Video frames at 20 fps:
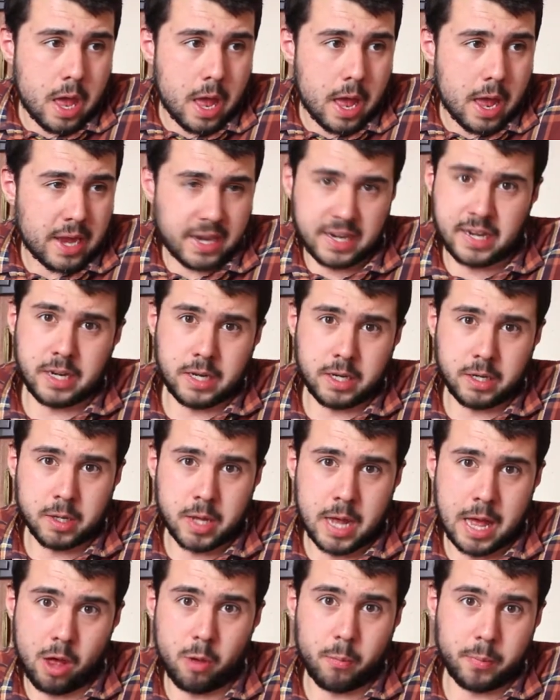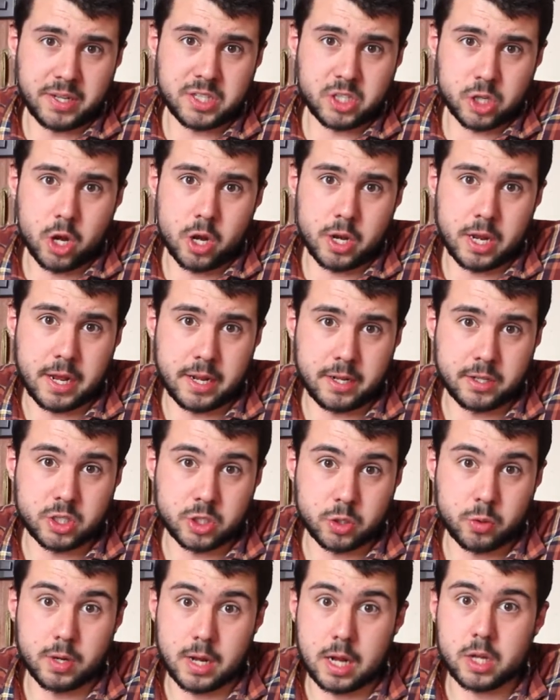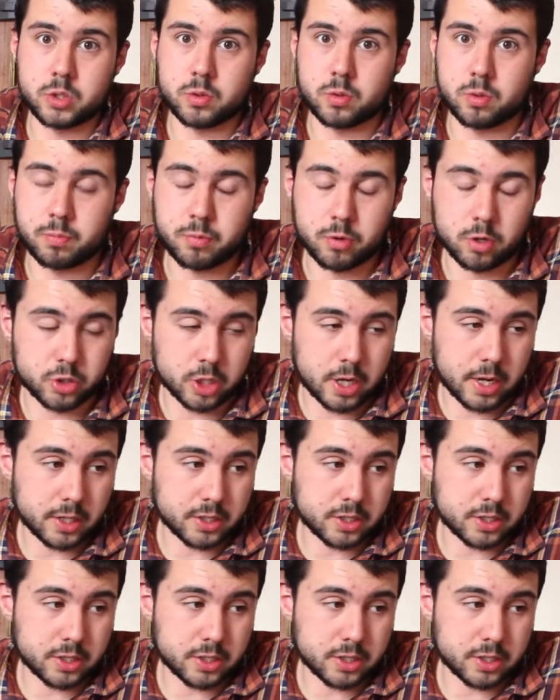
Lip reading: He helped me turn it into an actual project.